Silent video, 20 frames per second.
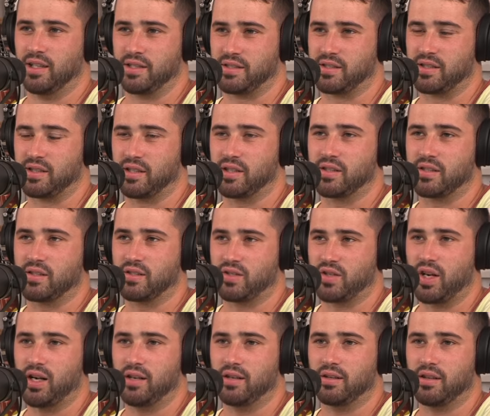It's it's the
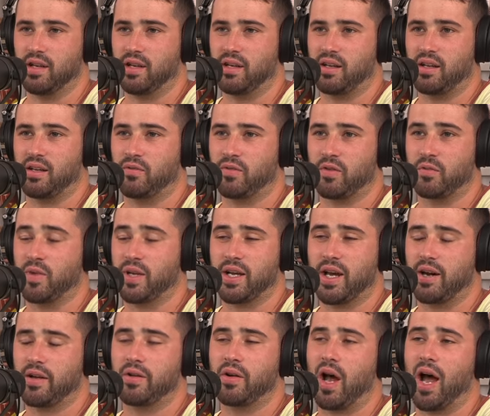child. I, for me,
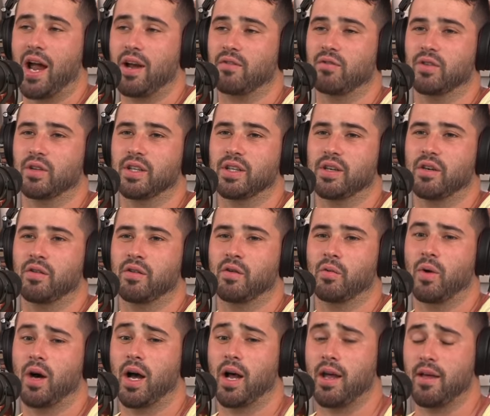I don't. I really don't know
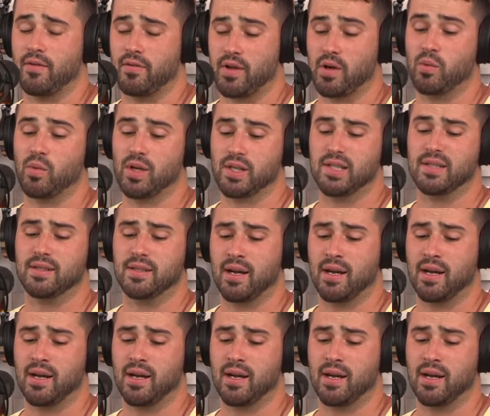why. There was a